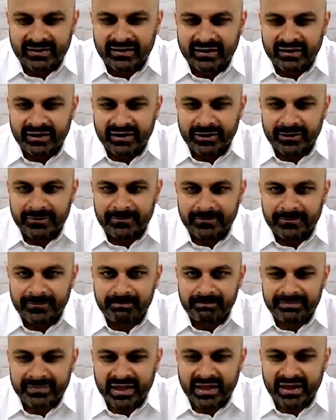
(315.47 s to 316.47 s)

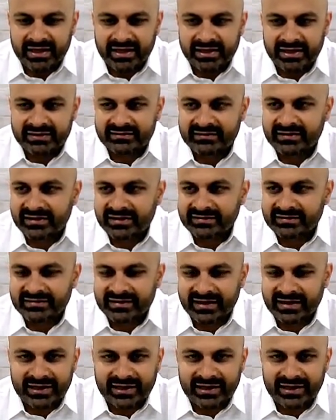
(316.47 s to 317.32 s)
um, and it's this i